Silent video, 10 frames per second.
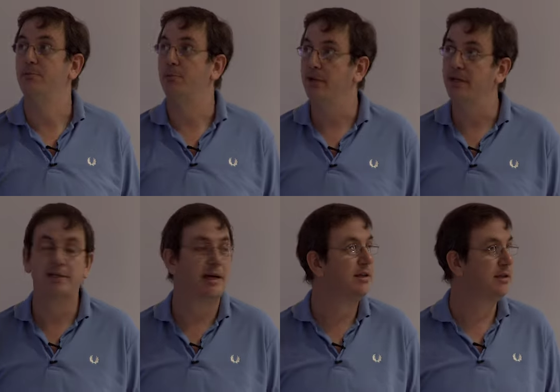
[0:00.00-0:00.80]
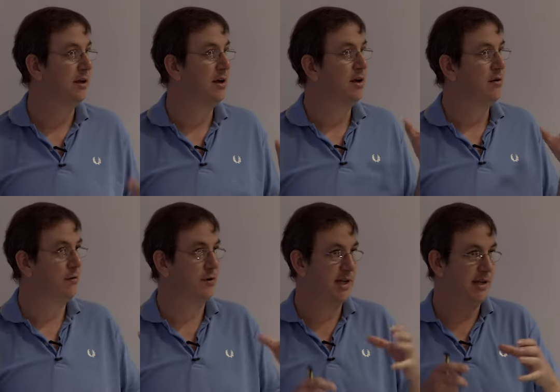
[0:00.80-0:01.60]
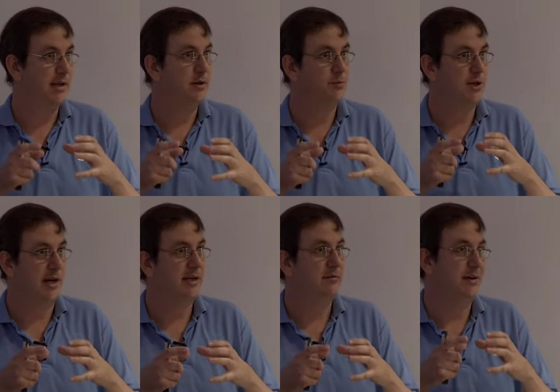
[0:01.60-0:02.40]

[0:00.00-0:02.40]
a preset for setting the objective